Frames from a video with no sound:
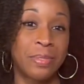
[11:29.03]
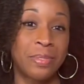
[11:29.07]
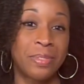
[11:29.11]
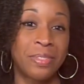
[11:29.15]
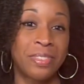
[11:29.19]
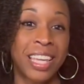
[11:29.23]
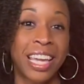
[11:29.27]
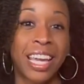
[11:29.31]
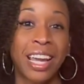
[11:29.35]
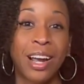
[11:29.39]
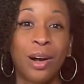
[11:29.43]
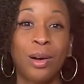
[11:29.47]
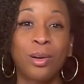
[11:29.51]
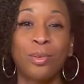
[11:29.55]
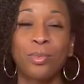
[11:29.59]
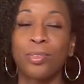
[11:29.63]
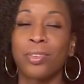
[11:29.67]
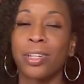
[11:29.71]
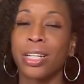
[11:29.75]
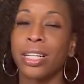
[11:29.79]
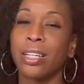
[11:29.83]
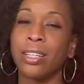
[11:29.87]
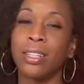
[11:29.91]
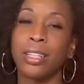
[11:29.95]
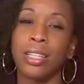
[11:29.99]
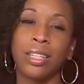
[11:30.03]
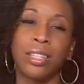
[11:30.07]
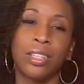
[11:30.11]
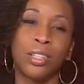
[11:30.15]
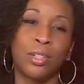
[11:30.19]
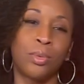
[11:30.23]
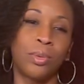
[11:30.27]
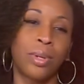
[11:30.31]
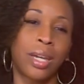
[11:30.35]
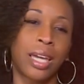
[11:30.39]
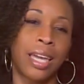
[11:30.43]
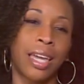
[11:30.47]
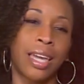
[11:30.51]
they are reeling
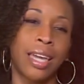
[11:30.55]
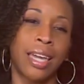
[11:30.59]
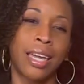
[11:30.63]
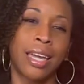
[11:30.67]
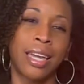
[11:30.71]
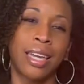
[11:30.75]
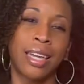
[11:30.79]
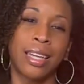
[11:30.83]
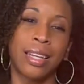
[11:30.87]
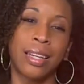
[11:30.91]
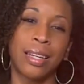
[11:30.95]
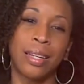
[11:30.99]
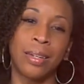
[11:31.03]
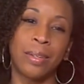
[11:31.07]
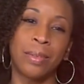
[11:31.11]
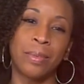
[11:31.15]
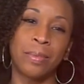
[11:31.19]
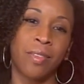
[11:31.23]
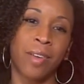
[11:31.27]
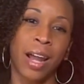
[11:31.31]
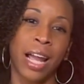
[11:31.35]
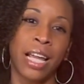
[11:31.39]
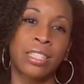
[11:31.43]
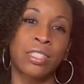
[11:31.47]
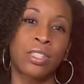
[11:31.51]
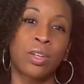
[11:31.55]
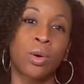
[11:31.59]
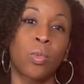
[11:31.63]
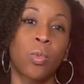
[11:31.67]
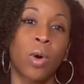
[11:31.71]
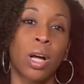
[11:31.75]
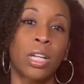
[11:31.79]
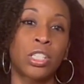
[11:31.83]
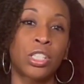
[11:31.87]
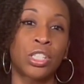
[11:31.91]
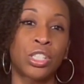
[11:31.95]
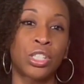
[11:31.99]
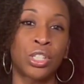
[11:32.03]
you in. All right. So
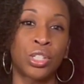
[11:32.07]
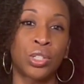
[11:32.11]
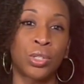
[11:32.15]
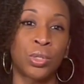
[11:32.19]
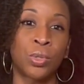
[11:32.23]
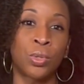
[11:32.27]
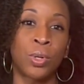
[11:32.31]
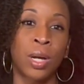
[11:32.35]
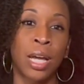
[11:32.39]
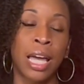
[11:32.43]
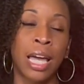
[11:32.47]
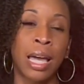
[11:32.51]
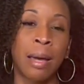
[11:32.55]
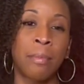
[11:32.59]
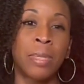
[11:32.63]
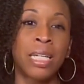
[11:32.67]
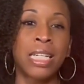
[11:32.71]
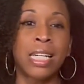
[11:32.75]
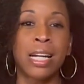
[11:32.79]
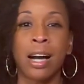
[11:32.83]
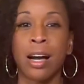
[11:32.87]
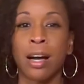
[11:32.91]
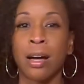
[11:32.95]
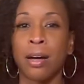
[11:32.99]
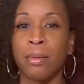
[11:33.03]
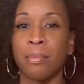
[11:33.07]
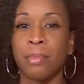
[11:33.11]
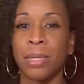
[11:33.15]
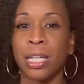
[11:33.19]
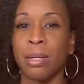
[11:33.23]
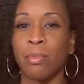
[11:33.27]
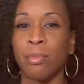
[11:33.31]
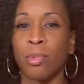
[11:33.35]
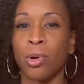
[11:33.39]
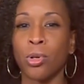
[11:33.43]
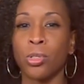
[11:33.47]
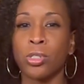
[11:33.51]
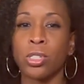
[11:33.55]
once you become
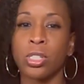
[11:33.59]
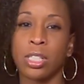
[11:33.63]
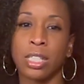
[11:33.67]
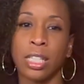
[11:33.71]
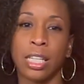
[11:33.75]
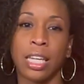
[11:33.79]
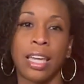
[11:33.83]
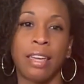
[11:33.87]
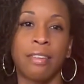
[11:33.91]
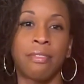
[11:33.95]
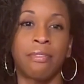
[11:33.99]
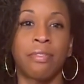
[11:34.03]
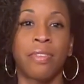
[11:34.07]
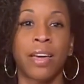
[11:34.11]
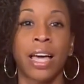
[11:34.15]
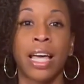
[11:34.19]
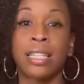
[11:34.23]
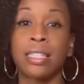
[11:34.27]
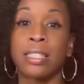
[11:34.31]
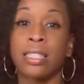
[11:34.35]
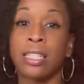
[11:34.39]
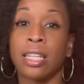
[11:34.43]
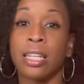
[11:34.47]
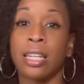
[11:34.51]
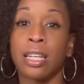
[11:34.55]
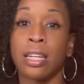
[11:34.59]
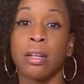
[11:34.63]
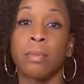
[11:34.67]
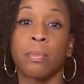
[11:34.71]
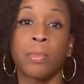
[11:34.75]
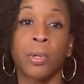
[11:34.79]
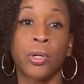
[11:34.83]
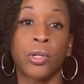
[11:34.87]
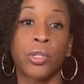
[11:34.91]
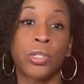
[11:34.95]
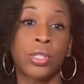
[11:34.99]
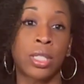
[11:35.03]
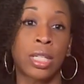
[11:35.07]
emotionally invested in a
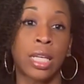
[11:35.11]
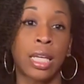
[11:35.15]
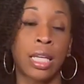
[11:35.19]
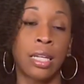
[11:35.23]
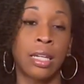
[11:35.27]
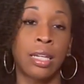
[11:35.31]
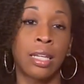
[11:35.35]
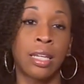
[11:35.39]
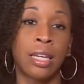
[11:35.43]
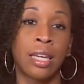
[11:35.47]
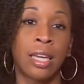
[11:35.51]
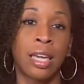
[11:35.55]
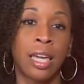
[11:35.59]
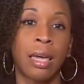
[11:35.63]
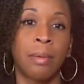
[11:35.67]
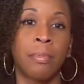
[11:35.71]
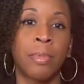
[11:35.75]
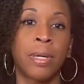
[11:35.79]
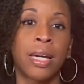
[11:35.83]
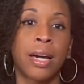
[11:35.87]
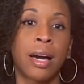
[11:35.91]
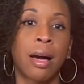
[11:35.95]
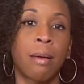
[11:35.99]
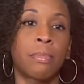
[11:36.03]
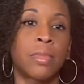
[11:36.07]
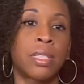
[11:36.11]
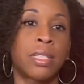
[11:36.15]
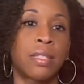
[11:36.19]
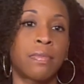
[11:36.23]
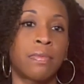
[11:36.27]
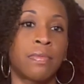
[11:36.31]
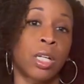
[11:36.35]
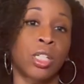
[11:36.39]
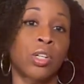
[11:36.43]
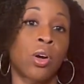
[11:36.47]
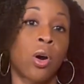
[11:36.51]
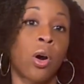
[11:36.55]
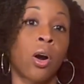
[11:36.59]
person, it becomes
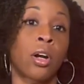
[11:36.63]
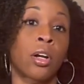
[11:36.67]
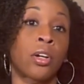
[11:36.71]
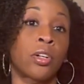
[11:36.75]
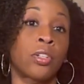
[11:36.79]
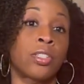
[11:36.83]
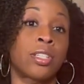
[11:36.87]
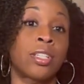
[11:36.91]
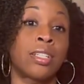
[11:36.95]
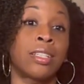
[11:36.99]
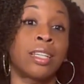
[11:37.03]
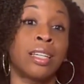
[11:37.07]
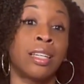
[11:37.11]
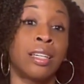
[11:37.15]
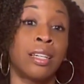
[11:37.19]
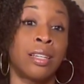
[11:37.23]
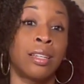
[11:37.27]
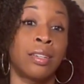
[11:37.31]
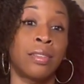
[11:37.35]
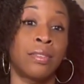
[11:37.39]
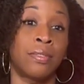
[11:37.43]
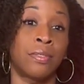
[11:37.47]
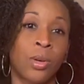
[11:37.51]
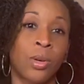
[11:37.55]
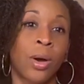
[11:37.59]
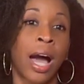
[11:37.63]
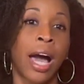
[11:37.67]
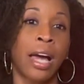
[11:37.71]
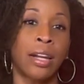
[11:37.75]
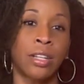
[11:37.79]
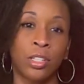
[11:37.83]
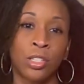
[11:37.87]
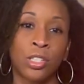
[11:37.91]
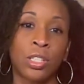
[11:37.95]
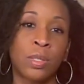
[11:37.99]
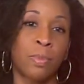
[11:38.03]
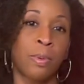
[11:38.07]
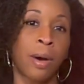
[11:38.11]
much harder to leave. So, how do
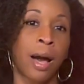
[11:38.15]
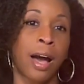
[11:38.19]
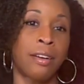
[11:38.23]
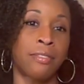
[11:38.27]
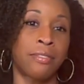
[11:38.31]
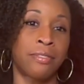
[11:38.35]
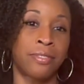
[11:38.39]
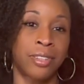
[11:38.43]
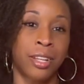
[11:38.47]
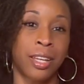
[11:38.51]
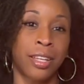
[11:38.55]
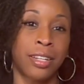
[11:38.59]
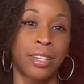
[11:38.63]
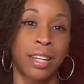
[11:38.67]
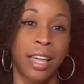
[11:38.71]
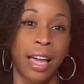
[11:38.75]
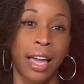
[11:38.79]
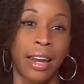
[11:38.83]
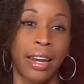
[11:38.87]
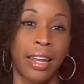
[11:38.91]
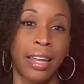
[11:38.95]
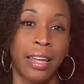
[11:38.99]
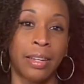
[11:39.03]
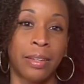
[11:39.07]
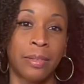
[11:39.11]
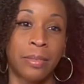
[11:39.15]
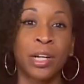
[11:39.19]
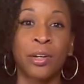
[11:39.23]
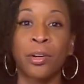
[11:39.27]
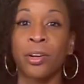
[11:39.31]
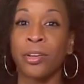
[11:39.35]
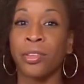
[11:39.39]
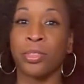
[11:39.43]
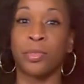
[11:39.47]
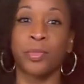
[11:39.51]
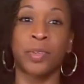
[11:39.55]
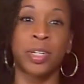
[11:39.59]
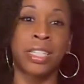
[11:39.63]
you spot floodlighting? Here
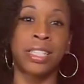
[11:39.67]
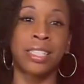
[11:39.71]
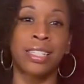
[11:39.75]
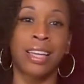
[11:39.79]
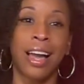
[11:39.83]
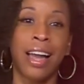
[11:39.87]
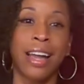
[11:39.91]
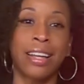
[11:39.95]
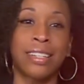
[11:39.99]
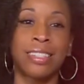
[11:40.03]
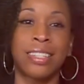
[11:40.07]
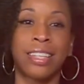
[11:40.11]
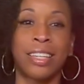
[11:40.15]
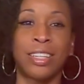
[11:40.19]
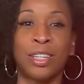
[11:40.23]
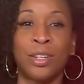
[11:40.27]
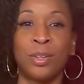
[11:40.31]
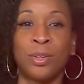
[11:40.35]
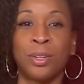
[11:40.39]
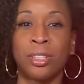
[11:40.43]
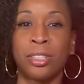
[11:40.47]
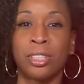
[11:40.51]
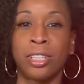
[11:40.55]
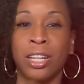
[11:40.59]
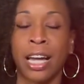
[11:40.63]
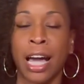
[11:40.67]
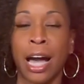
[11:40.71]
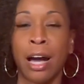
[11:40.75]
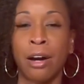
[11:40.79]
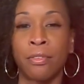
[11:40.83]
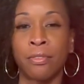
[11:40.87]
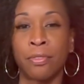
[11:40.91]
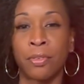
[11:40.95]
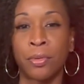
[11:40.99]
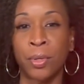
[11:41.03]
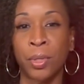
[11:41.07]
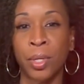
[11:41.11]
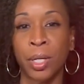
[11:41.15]
are 3 signs that you can look out
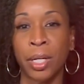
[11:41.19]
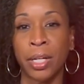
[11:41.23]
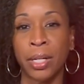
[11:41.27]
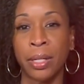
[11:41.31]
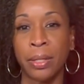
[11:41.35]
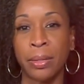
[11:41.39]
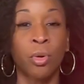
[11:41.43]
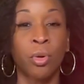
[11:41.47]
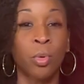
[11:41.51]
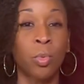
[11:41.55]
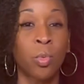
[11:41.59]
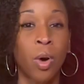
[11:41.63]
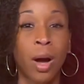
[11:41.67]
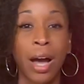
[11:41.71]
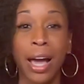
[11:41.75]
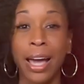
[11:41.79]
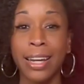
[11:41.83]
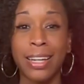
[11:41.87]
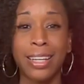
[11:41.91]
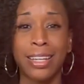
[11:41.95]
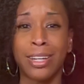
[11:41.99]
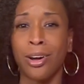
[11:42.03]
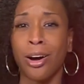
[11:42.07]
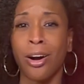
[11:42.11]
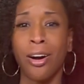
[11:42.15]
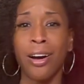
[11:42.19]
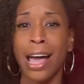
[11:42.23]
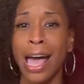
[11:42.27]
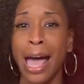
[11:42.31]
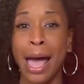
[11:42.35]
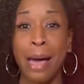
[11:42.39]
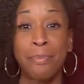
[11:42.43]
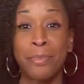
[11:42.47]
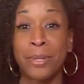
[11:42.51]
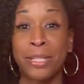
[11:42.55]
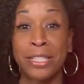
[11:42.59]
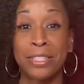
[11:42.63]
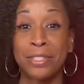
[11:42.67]
for. For one, it all
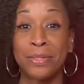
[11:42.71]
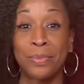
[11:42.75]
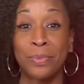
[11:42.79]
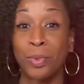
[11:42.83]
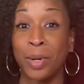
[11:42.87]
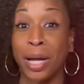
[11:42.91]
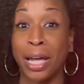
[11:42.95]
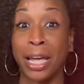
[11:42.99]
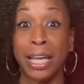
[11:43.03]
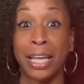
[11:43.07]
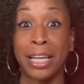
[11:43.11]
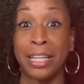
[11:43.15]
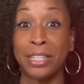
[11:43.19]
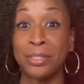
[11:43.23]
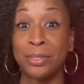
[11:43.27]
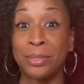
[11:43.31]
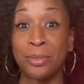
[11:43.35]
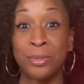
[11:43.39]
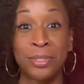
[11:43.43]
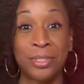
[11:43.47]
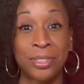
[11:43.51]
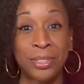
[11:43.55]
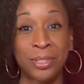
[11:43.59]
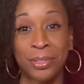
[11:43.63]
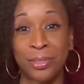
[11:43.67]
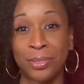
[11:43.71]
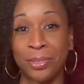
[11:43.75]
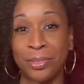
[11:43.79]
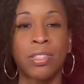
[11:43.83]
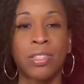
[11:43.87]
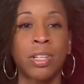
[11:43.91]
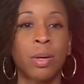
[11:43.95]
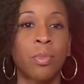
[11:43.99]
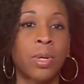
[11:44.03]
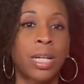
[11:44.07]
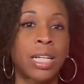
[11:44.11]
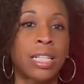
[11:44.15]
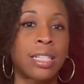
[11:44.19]
happens way too soon. If
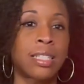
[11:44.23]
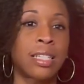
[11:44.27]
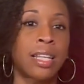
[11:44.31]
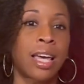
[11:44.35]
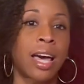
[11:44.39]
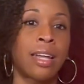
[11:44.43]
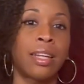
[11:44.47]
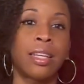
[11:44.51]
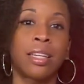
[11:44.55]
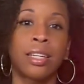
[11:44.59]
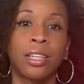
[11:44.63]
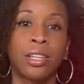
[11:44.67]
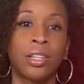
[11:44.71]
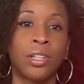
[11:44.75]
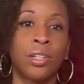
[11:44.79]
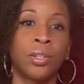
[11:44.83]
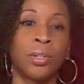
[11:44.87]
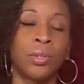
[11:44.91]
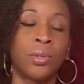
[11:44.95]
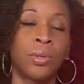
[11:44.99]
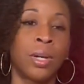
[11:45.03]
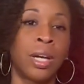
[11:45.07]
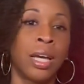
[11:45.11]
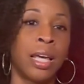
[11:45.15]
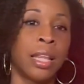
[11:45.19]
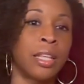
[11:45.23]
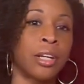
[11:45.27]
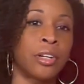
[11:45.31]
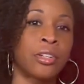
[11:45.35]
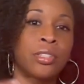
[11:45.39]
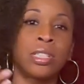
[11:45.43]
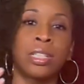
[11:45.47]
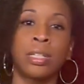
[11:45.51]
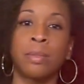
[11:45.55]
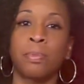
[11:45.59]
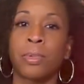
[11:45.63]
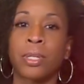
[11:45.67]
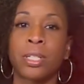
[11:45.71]
someone is telling you their
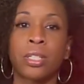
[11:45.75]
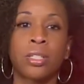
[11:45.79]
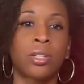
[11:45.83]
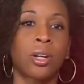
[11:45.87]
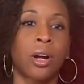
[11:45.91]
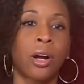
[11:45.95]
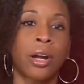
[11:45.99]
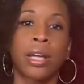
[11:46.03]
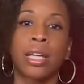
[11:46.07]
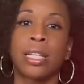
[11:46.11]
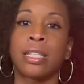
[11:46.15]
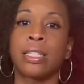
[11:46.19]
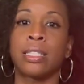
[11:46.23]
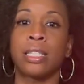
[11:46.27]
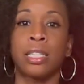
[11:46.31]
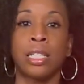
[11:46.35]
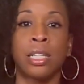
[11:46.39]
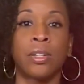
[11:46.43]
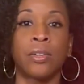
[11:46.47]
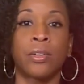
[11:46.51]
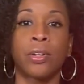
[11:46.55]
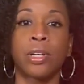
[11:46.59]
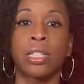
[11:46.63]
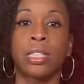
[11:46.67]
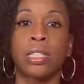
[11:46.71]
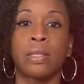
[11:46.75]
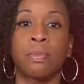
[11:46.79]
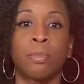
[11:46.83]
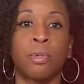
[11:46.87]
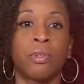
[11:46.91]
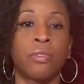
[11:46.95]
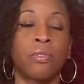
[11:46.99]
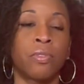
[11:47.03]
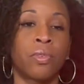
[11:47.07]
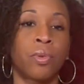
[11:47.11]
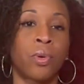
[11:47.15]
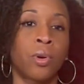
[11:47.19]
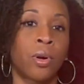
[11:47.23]
deepest, darkest secrets
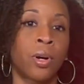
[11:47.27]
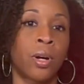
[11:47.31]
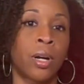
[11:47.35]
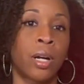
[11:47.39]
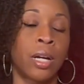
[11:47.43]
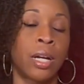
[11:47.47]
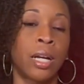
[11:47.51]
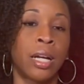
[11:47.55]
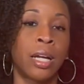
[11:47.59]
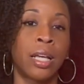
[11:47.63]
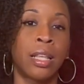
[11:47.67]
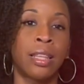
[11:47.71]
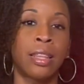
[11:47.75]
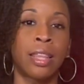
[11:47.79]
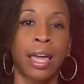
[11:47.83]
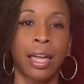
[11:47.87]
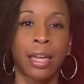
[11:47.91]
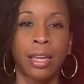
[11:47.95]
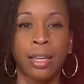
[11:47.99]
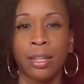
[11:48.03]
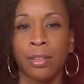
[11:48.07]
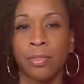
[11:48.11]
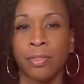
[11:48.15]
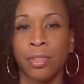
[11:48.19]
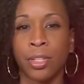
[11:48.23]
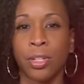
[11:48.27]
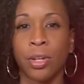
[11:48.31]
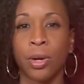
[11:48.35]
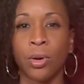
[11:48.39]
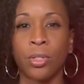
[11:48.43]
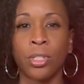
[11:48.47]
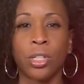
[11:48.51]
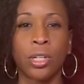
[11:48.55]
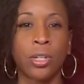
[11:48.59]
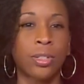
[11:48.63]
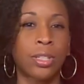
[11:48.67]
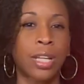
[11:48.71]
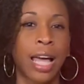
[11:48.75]
before they even know
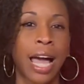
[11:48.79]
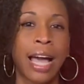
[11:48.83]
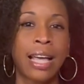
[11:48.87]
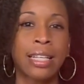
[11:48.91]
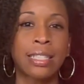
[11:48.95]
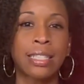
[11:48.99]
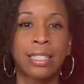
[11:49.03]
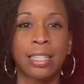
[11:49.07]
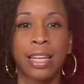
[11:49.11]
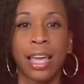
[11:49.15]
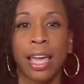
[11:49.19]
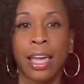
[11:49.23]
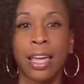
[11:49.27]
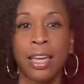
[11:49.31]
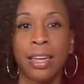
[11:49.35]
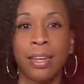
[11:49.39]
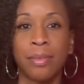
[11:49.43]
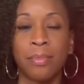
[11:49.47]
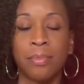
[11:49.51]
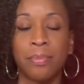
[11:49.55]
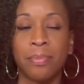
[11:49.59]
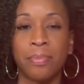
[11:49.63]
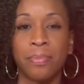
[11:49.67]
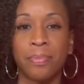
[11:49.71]
your last name,